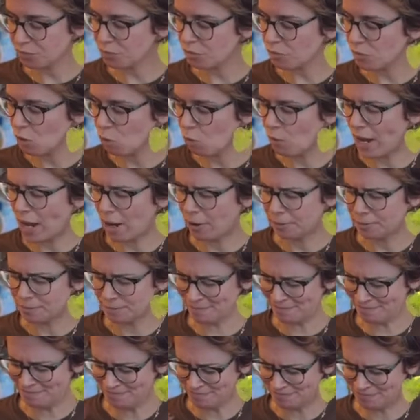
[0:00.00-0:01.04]
Wow,
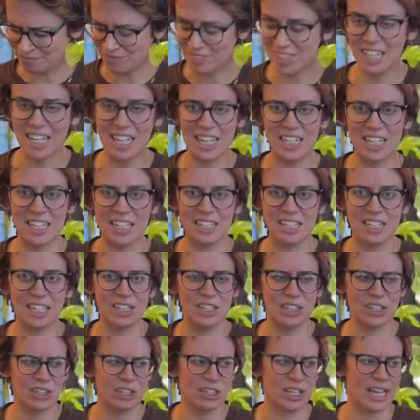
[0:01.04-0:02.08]
getting a
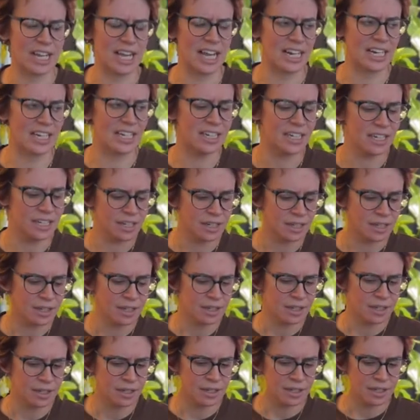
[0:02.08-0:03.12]
little lightheaded.
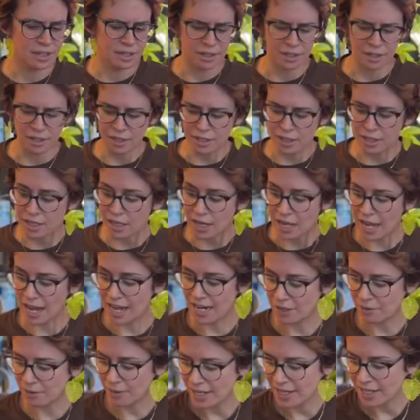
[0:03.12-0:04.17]

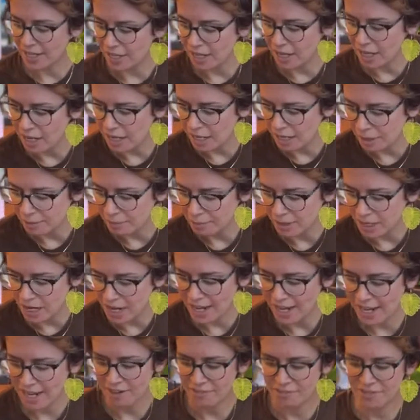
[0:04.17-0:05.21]
Anyway, I
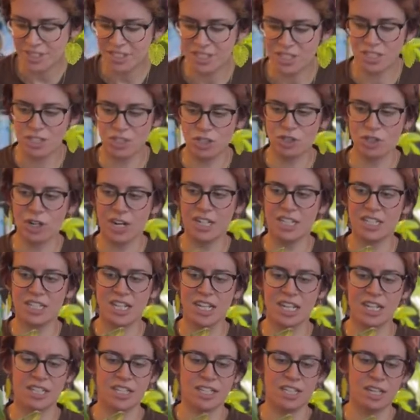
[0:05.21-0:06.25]
have this
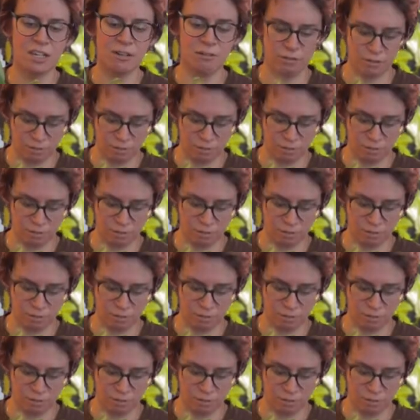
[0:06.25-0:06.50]
Tradescantia